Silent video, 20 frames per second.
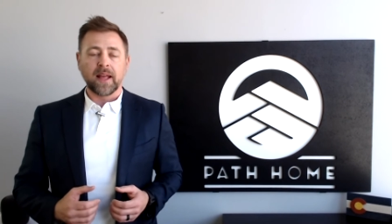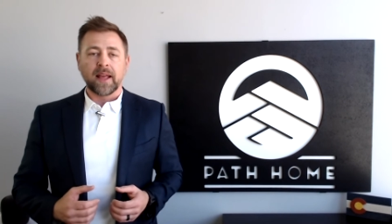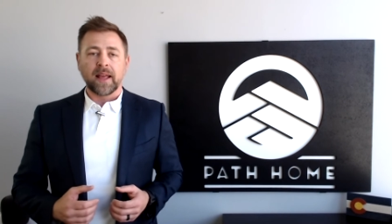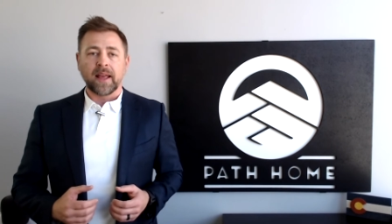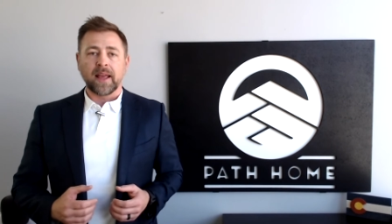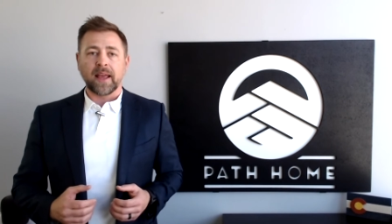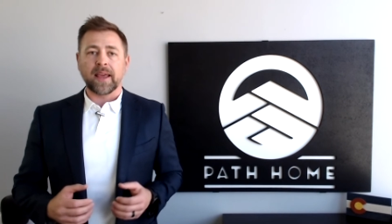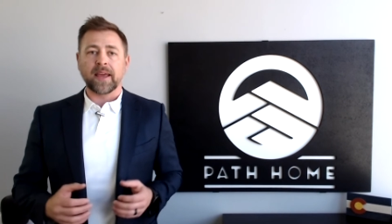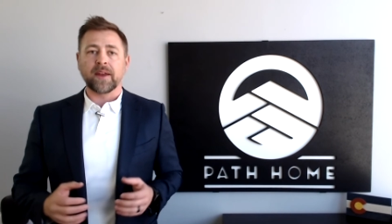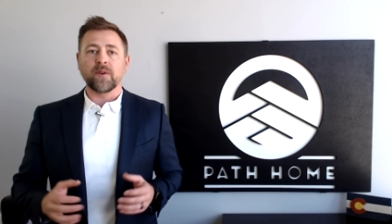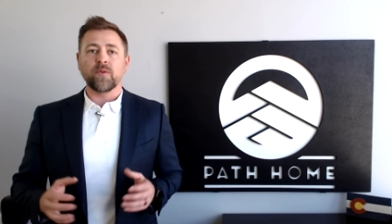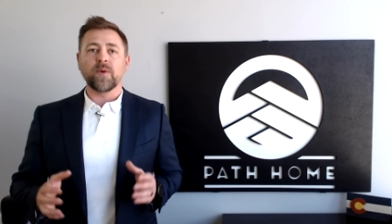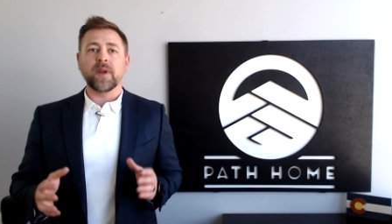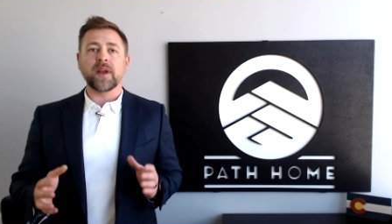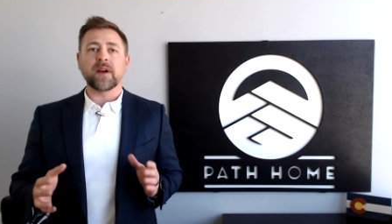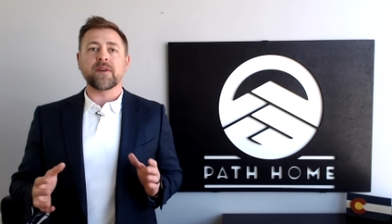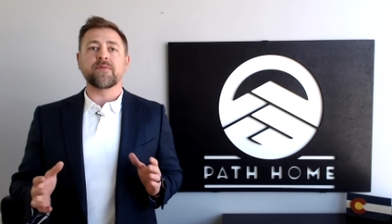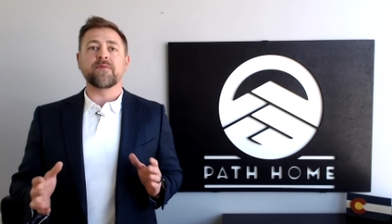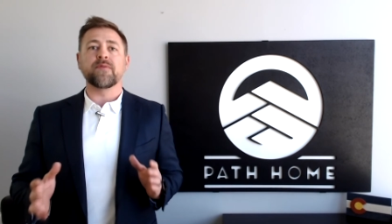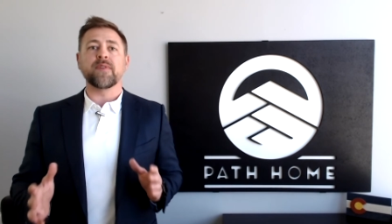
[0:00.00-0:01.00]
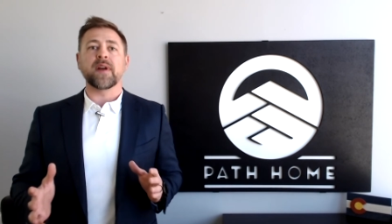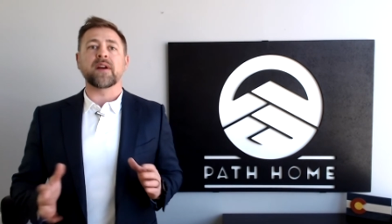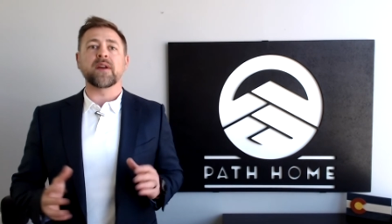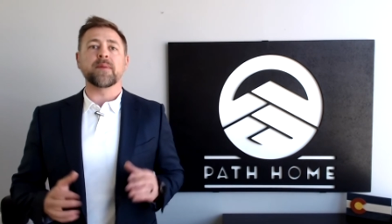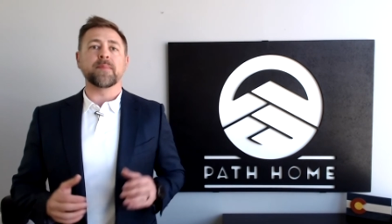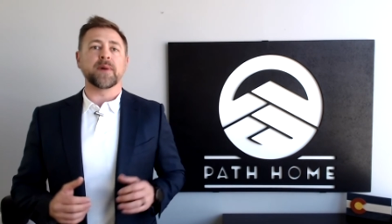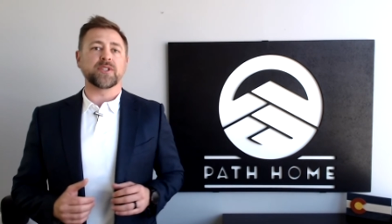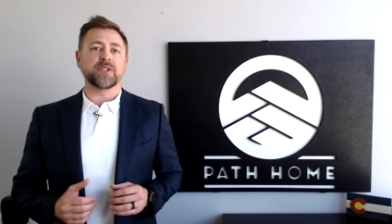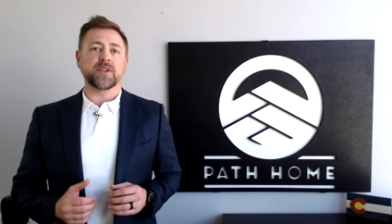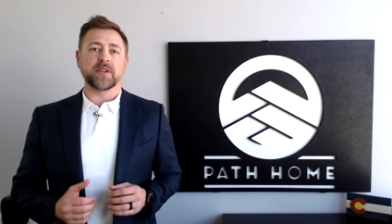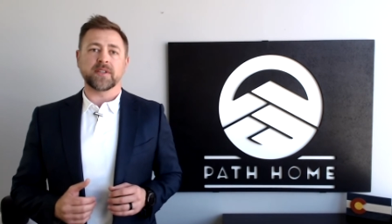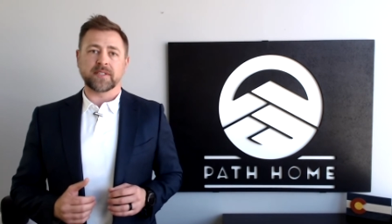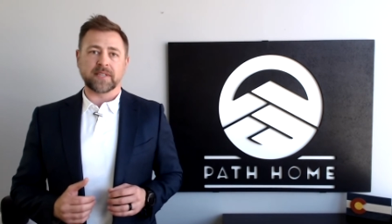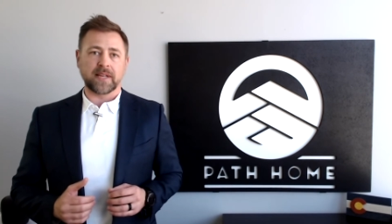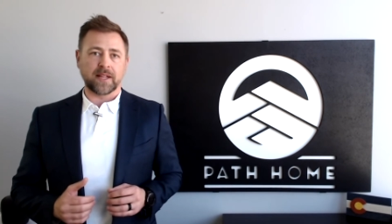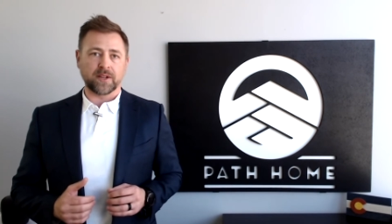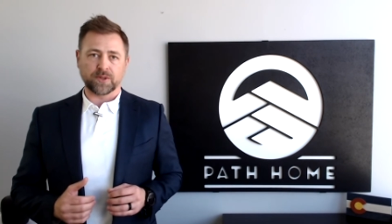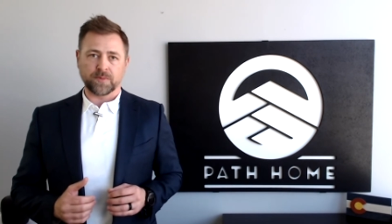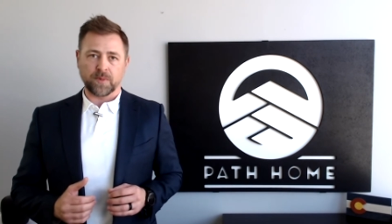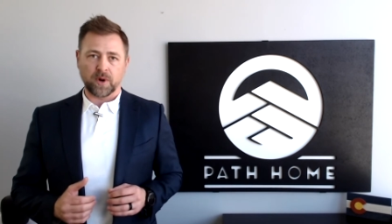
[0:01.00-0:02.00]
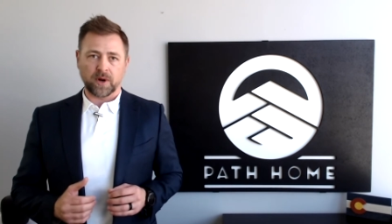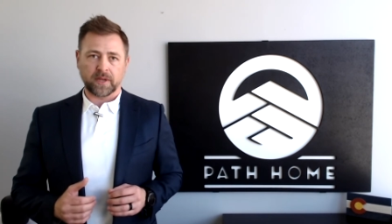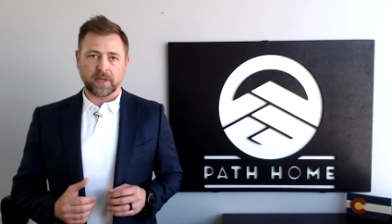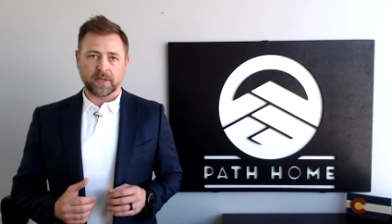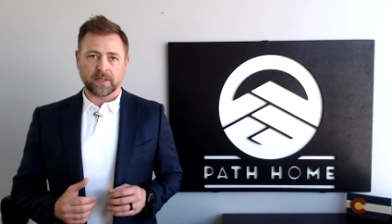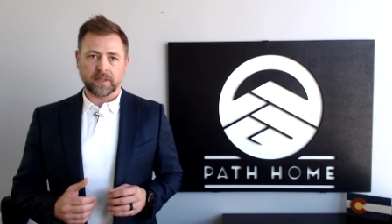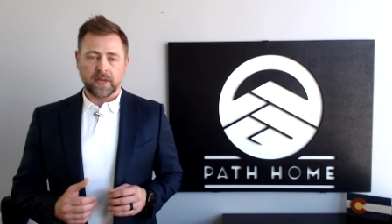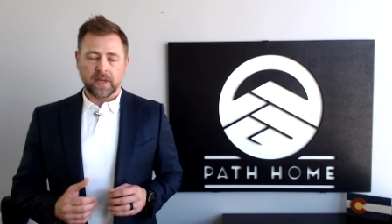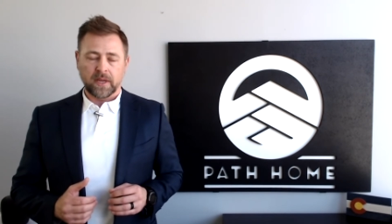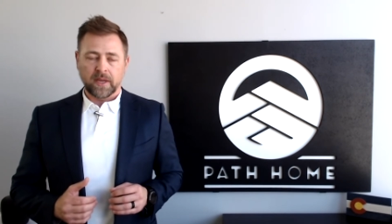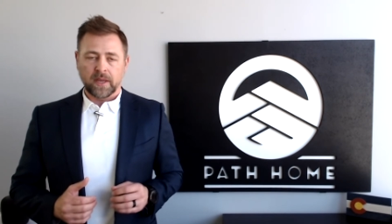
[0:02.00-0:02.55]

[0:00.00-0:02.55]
And we are very much in a seller's market.